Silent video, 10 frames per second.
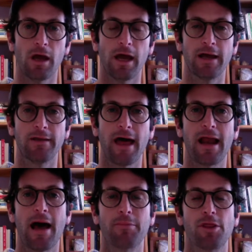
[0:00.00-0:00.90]
and that
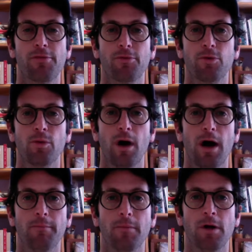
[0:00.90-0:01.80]
happened through
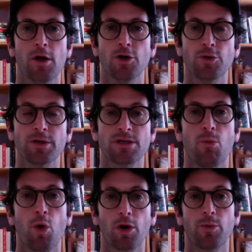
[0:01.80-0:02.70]
um, doing some
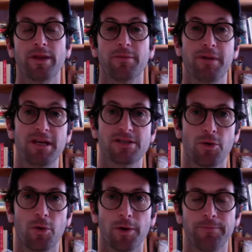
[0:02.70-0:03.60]
work with the peace
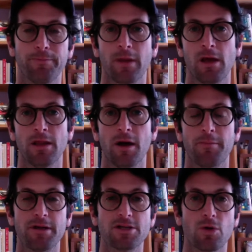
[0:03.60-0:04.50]
corps the
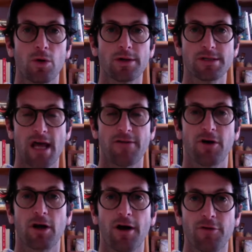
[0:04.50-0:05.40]
peace corps is kind of
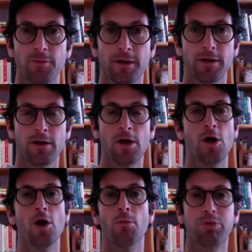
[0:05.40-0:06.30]
a government
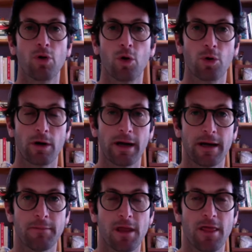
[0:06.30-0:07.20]

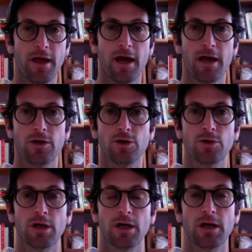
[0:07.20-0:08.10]
program that you
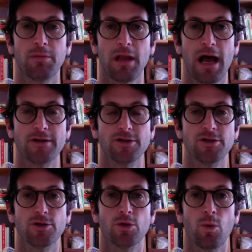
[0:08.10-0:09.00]
can apply to
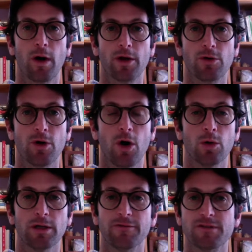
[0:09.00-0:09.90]
do where you go
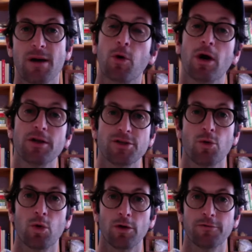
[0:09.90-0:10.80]
live somewhere else in
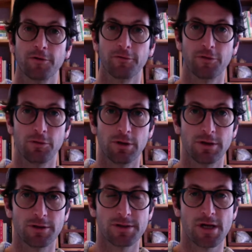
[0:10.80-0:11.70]
the world for a few
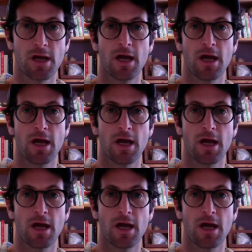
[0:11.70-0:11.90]
years